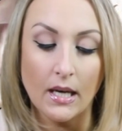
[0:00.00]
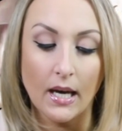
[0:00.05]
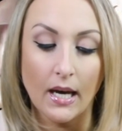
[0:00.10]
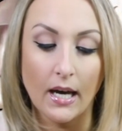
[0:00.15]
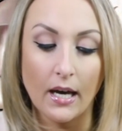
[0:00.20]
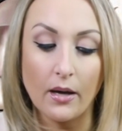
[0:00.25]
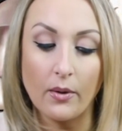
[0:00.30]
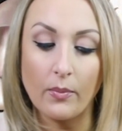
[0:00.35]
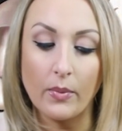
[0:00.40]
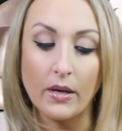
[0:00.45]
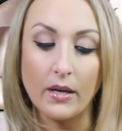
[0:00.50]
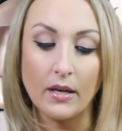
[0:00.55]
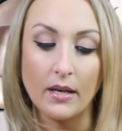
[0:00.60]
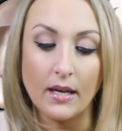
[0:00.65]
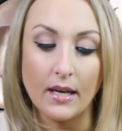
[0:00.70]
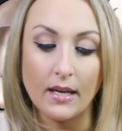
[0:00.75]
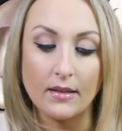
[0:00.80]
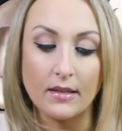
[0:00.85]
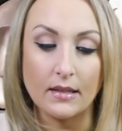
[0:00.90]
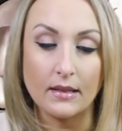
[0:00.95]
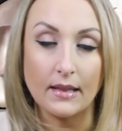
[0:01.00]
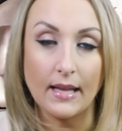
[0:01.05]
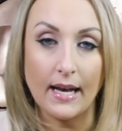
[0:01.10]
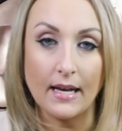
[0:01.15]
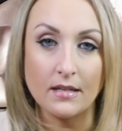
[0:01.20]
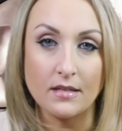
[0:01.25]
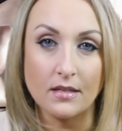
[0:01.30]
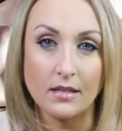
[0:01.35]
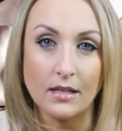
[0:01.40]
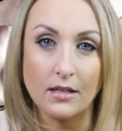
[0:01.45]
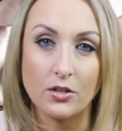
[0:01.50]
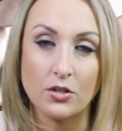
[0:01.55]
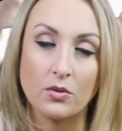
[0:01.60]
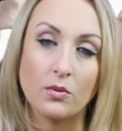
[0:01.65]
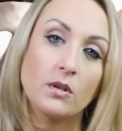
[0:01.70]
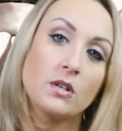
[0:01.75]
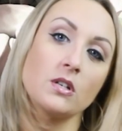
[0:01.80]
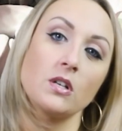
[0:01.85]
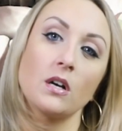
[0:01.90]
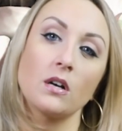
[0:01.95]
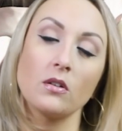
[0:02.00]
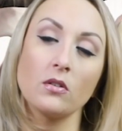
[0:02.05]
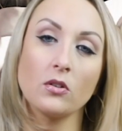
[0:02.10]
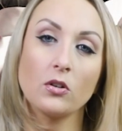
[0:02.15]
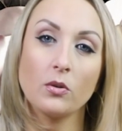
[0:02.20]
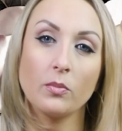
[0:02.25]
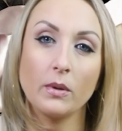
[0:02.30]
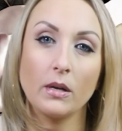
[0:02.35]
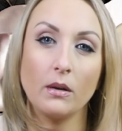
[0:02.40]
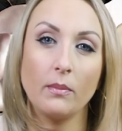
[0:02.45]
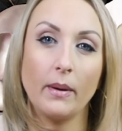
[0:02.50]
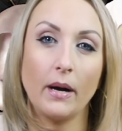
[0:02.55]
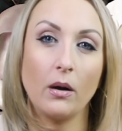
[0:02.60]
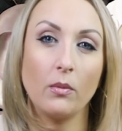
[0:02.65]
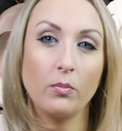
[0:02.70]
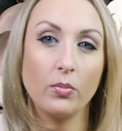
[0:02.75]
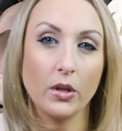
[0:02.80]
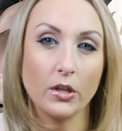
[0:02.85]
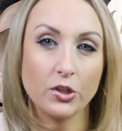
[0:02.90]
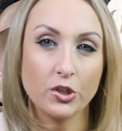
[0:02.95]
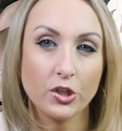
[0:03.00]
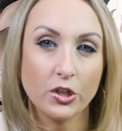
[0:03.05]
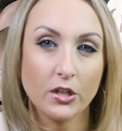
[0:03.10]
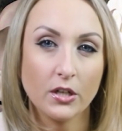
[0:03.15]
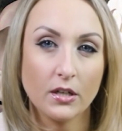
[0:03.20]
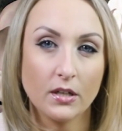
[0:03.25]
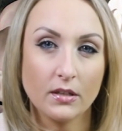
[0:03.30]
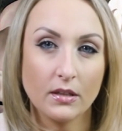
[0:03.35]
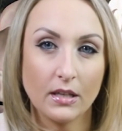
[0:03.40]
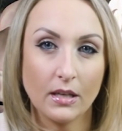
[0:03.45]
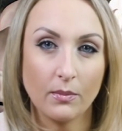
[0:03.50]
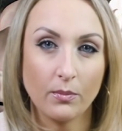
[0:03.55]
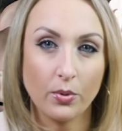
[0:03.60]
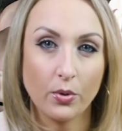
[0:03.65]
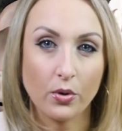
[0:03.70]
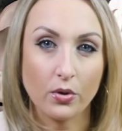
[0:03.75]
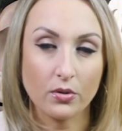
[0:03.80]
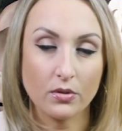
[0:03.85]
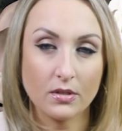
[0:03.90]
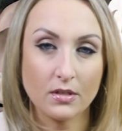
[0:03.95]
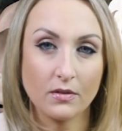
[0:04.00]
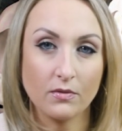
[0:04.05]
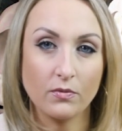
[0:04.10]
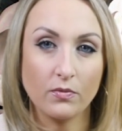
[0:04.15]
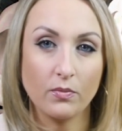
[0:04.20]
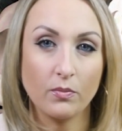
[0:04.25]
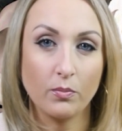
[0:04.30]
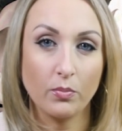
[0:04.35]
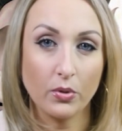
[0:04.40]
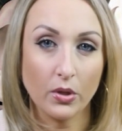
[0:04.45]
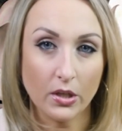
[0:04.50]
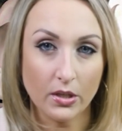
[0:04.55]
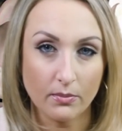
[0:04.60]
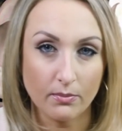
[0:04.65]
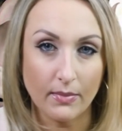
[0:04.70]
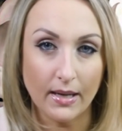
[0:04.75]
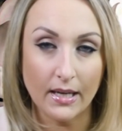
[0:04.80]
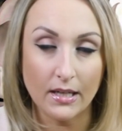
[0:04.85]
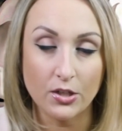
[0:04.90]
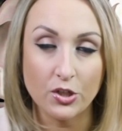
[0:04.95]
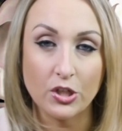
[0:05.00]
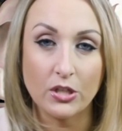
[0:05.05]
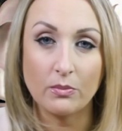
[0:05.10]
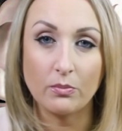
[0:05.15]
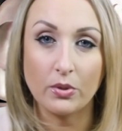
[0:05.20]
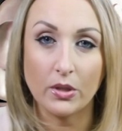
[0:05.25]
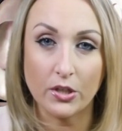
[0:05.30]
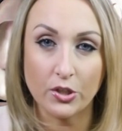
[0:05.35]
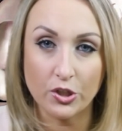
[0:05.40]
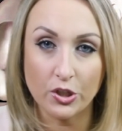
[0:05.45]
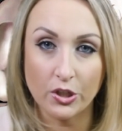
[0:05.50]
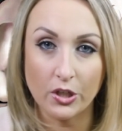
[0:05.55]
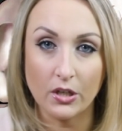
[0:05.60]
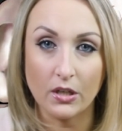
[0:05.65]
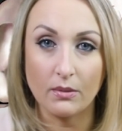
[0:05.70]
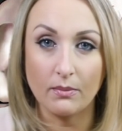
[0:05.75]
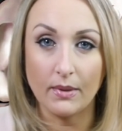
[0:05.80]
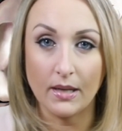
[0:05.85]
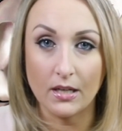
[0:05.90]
And then lastly, I just want to talk a little bit about blood sugar and the importance of managing blood sugar and